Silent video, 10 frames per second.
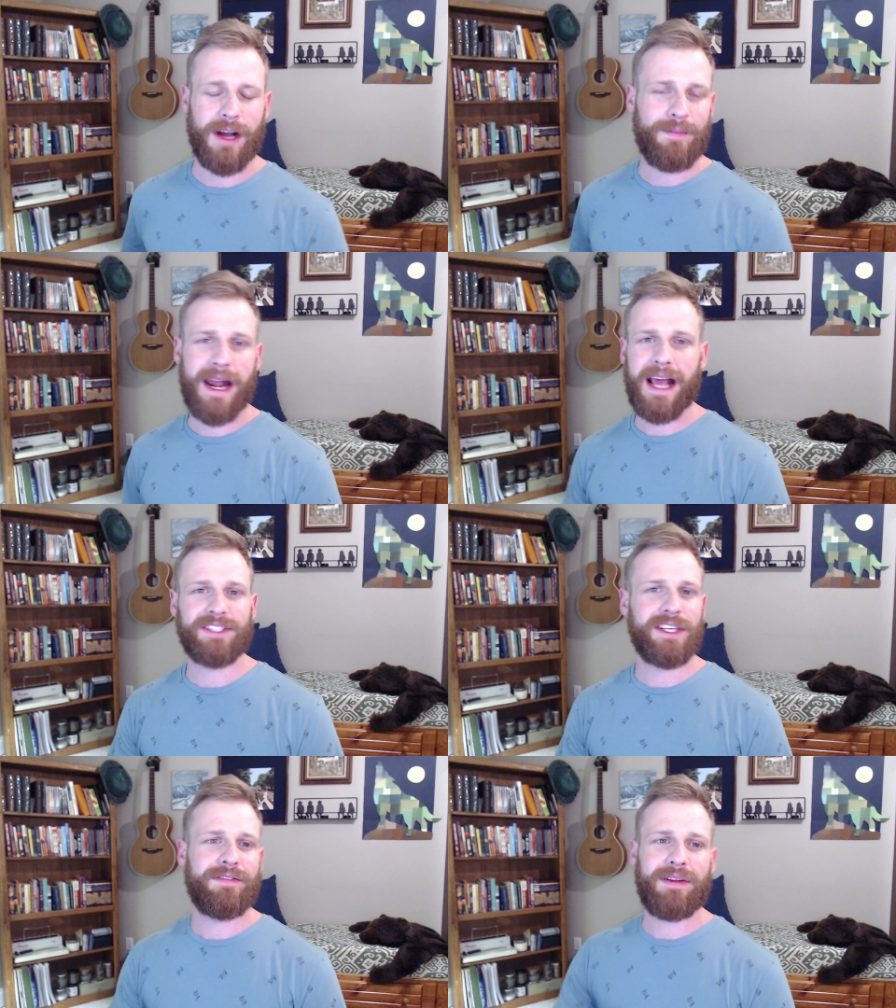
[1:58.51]
I'm not
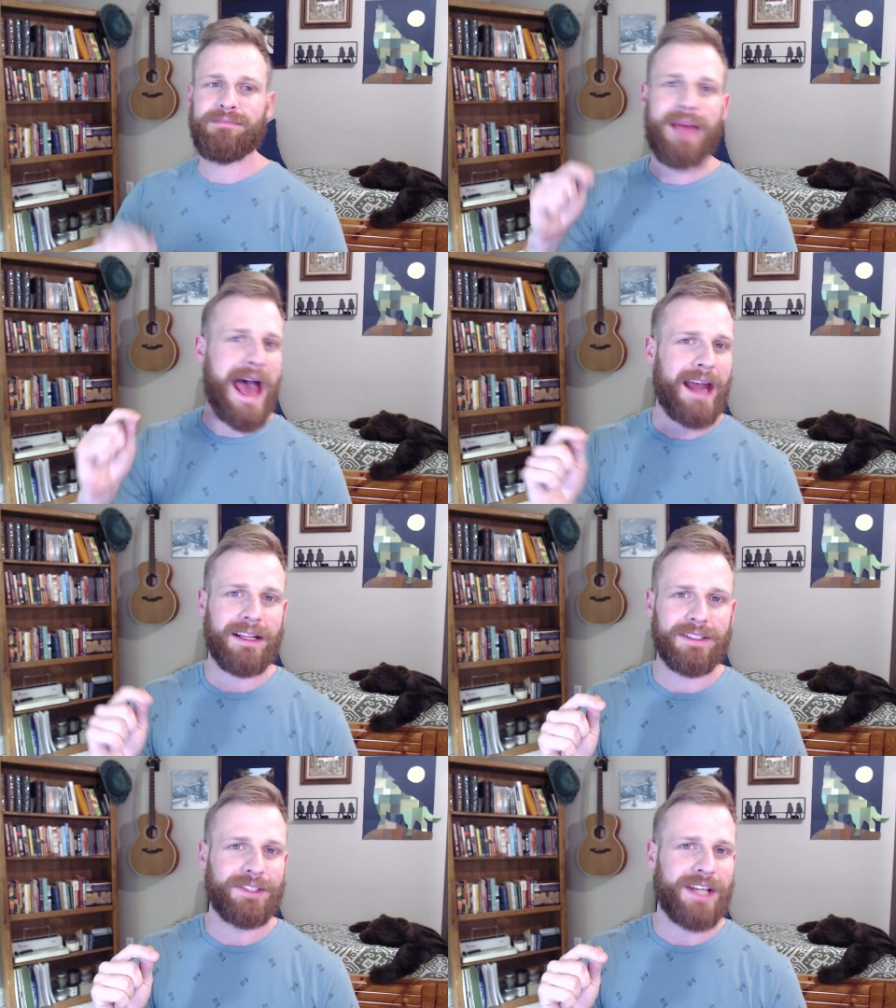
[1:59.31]
actually even mad
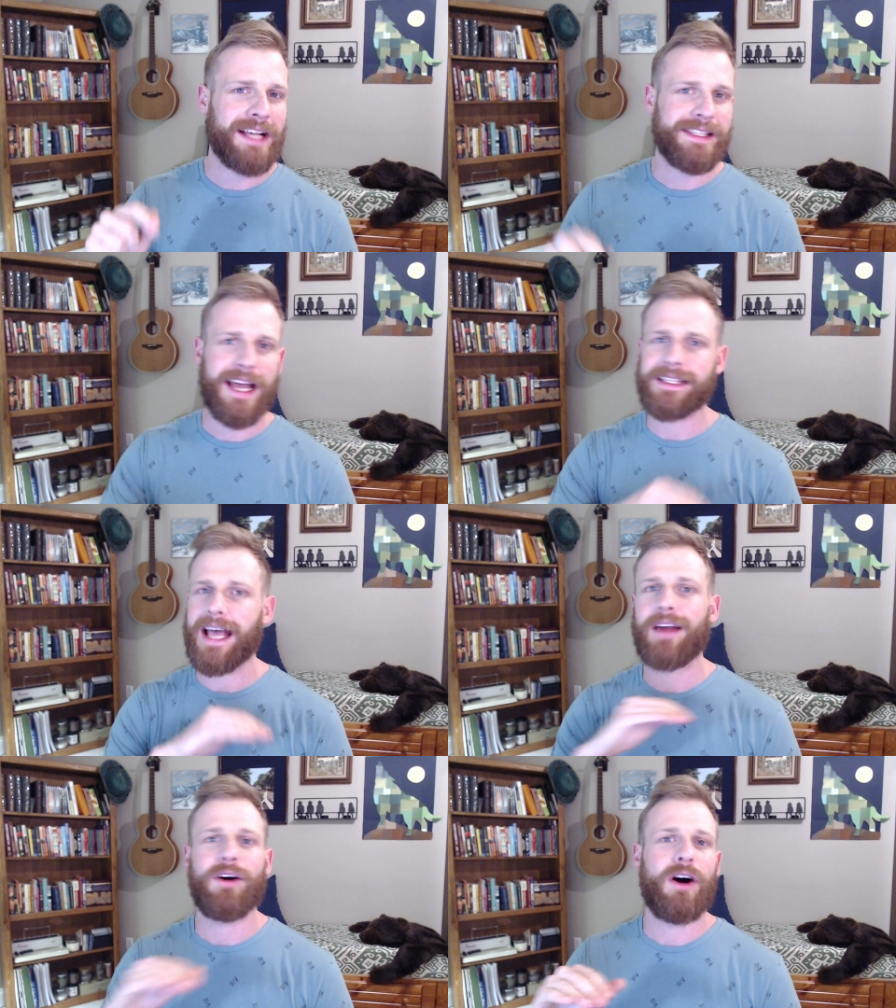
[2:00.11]
at Lil Nas X
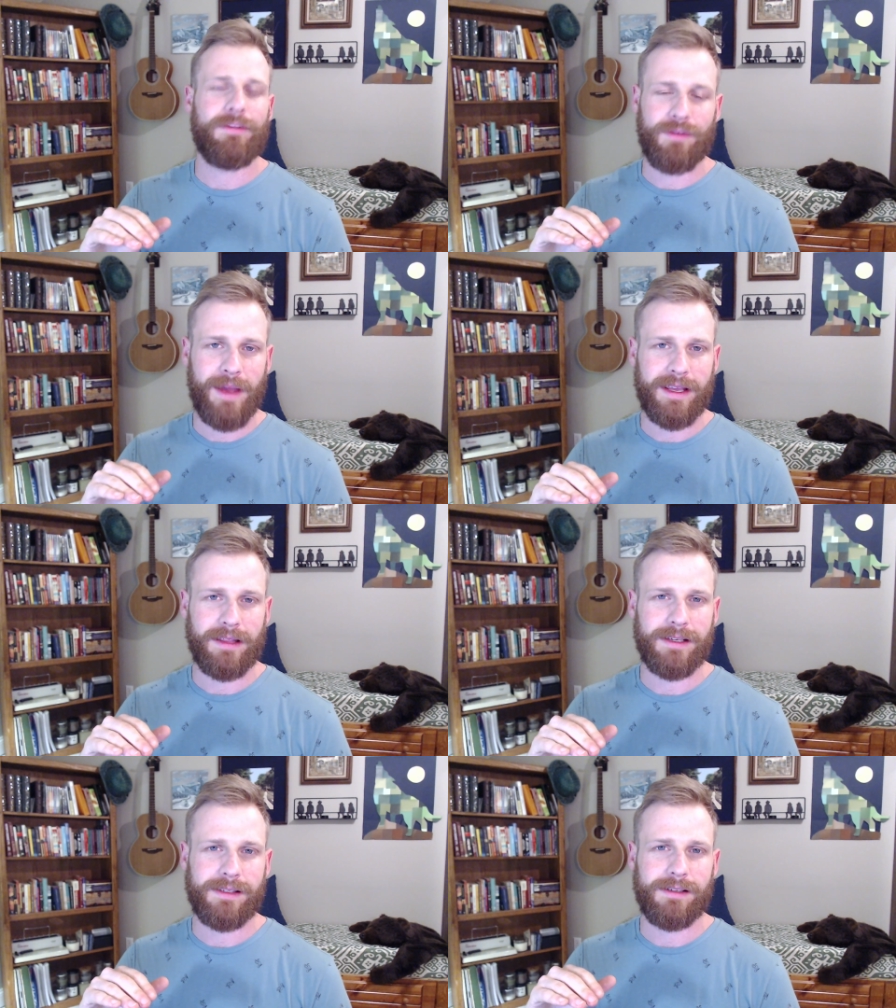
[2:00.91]
at all for
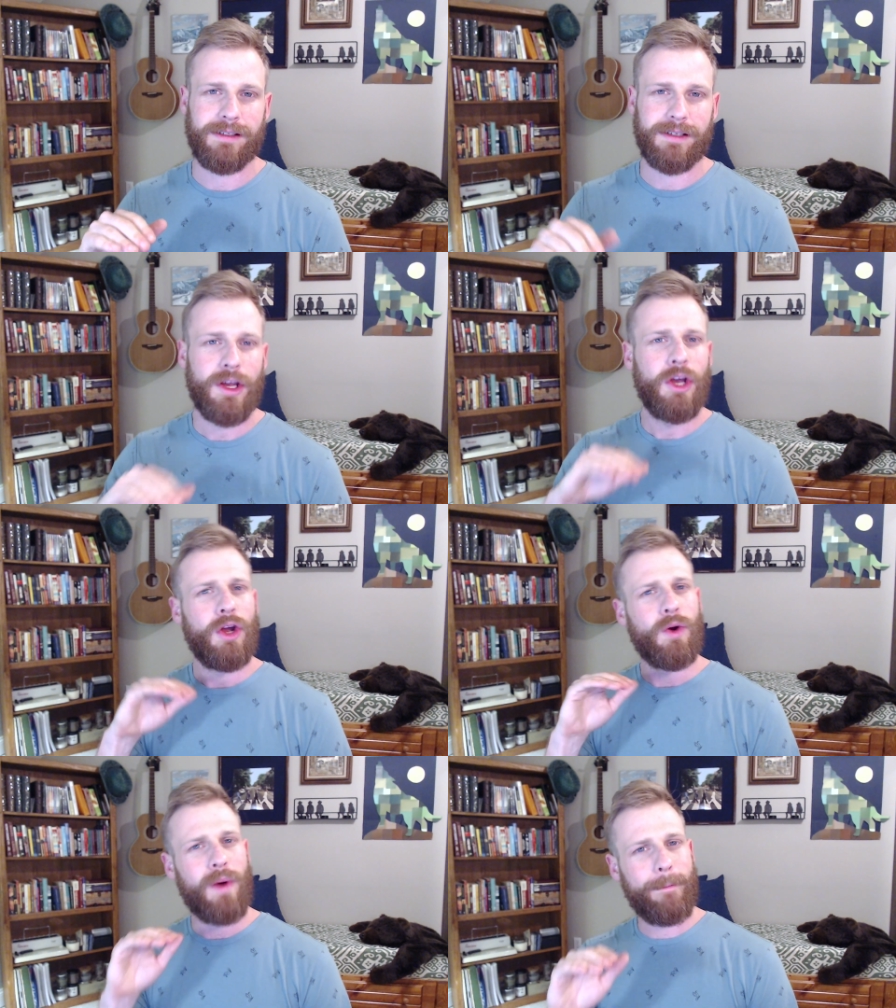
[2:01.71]
making this song.
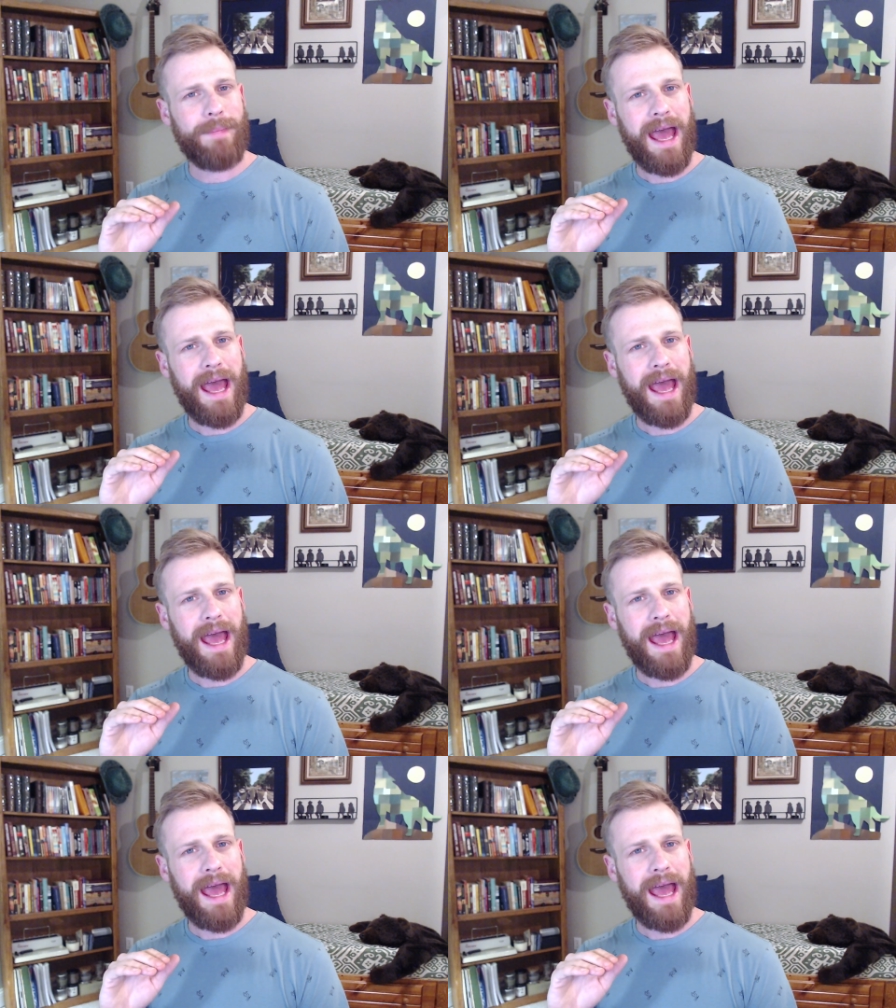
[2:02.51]
Who I'm